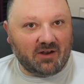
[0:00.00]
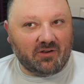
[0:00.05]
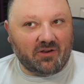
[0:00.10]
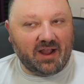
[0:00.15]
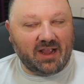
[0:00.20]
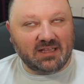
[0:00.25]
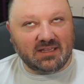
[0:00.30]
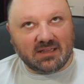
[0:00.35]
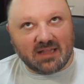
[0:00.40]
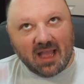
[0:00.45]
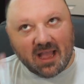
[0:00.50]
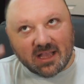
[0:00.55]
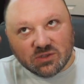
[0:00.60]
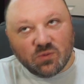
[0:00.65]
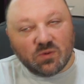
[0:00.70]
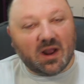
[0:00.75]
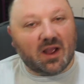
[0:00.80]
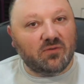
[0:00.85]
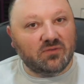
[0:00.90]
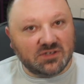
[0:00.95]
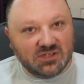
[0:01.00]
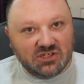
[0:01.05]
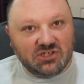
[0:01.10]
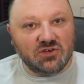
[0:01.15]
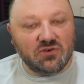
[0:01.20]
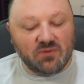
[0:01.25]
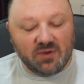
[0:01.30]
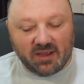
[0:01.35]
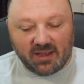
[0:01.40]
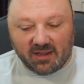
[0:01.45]
All right, and that's what I was
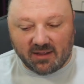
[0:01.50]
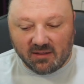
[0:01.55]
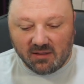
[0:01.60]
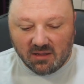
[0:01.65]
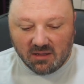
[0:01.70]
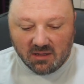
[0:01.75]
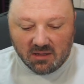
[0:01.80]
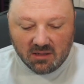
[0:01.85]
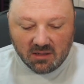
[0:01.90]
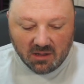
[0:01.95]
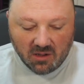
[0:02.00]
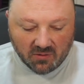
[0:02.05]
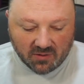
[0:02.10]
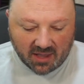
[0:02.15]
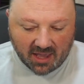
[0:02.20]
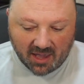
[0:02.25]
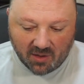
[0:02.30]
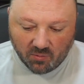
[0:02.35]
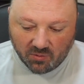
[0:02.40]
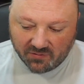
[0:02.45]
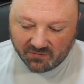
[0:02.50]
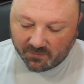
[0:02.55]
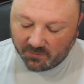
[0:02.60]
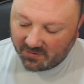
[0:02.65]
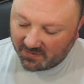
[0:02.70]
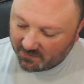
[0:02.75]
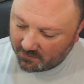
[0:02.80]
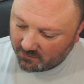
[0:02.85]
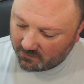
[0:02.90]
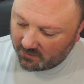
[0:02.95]
doing, okay, with
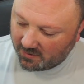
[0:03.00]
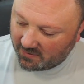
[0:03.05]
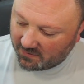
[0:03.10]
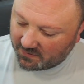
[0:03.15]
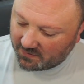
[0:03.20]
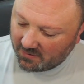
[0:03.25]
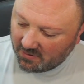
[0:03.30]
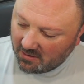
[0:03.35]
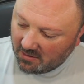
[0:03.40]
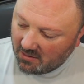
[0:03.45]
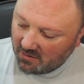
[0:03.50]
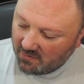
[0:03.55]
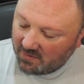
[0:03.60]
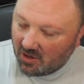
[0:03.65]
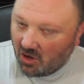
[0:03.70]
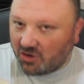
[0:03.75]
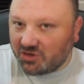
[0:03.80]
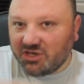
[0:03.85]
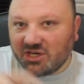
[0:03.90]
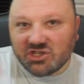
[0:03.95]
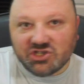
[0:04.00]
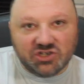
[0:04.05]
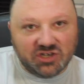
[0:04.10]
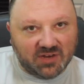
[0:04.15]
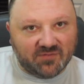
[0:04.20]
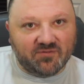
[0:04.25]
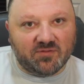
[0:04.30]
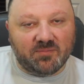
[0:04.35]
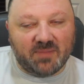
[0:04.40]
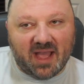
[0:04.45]
with with the
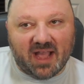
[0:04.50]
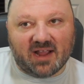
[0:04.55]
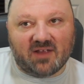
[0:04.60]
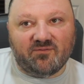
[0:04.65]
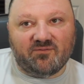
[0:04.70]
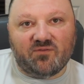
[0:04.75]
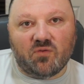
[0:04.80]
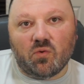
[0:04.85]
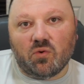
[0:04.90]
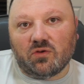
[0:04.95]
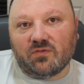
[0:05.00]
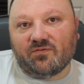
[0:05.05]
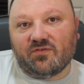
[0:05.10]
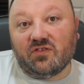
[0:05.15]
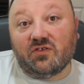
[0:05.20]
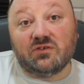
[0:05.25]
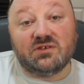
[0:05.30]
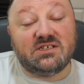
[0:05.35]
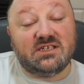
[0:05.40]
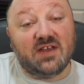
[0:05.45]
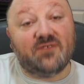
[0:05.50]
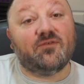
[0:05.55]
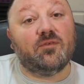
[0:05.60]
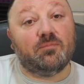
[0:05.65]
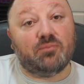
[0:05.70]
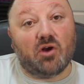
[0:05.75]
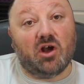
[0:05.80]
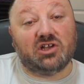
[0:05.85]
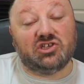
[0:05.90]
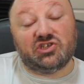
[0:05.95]
auditioning from back and forth for those different
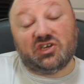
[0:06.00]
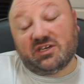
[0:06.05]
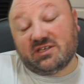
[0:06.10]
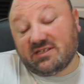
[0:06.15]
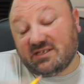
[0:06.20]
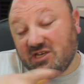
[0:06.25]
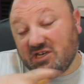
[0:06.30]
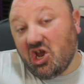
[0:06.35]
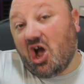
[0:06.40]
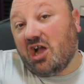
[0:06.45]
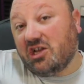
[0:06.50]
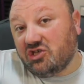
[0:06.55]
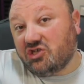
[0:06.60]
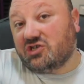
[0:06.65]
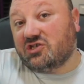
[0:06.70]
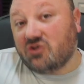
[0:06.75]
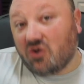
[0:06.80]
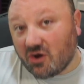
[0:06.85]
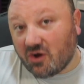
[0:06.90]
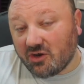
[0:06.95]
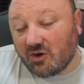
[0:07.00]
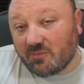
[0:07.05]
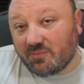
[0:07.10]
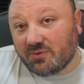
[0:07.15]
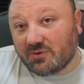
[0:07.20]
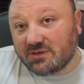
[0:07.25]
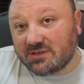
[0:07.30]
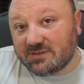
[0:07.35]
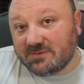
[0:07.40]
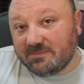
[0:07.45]
projects, not just
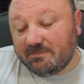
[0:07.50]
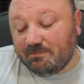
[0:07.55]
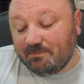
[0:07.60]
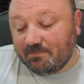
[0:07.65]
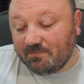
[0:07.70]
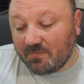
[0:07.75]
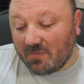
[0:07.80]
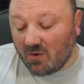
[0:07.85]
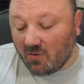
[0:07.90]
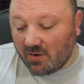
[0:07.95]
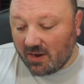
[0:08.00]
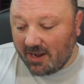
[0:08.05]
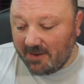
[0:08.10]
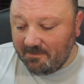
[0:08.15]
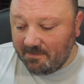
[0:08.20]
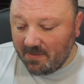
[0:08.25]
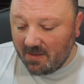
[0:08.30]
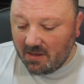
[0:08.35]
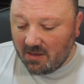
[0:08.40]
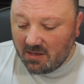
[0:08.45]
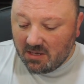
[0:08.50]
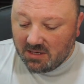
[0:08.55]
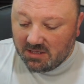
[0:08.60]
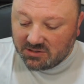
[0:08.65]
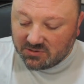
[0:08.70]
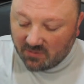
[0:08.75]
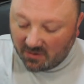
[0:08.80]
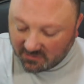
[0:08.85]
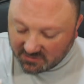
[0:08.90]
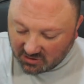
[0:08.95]
audiobooks. Okay.
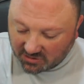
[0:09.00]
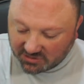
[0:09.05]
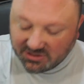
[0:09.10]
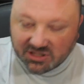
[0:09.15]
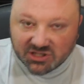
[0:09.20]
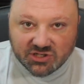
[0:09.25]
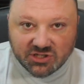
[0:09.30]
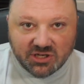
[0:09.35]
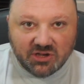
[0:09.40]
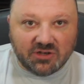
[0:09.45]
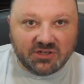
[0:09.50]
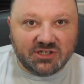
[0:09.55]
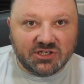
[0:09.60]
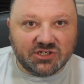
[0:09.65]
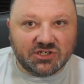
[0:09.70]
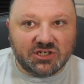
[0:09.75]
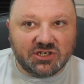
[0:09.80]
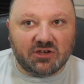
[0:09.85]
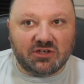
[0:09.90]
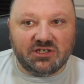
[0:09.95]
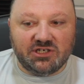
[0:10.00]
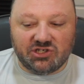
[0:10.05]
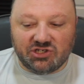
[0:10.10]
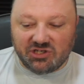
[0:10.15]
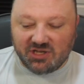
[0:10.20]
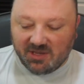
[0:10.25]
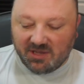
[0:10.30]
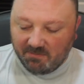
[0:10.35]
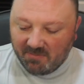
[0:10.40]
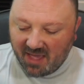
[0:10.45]
So I was auditioning, auditioning,
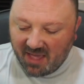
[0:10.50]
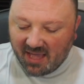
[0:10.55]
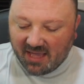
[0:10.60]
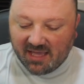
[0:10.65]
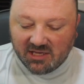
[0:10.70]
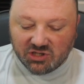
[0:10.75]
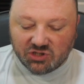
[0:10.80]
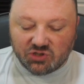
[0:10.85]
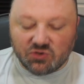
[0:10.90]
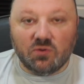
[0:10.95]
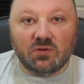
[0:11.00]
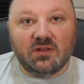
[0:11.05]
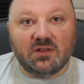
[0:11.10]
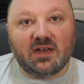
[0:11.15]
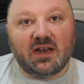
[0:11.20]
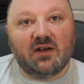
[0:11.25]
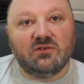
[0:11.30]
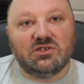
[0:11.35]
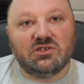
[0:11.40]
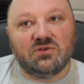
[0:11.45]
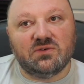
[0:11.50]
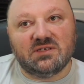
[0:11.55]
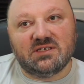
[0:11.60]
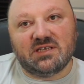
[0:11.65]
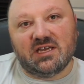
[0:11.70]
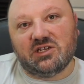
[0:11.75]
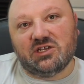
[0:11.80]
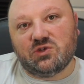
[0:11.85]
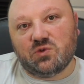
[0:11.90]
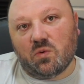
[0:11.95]
auditioning, making sure that I was doing
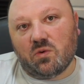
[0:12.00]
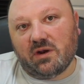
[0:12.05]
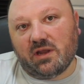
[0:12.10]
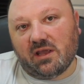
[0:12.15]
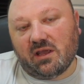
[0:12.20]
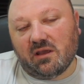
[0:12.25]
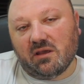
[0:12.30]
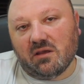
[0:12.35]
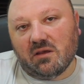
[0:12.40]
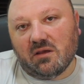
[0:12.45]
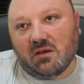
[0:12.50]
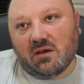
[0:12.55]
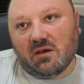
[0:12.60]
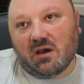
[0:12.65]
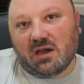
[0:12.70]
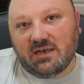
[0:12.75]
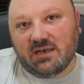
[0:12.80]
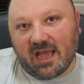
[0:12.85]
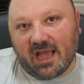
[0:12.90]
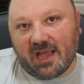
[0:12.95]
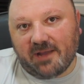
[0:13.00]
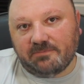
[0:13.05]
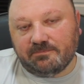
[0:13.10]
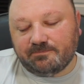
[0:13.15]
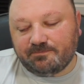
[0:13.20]
10 to 20 a day.